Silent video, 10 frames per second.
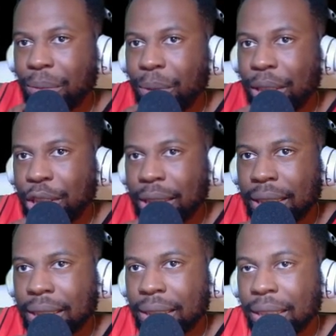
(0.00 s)
which
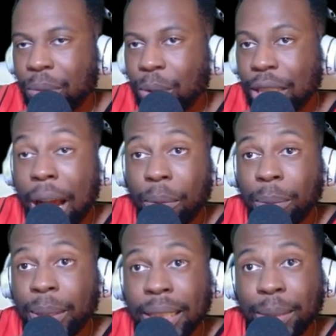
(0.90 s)
is which I will
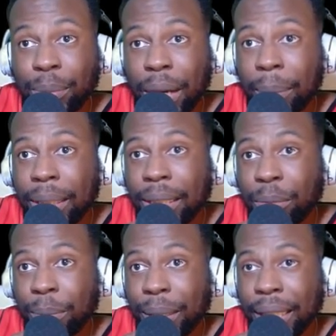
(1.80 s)
believe probably
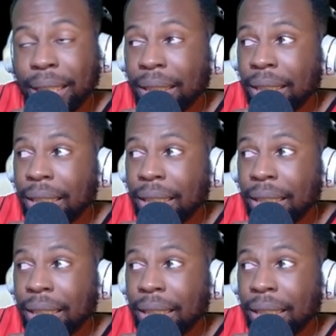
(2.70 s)
will be,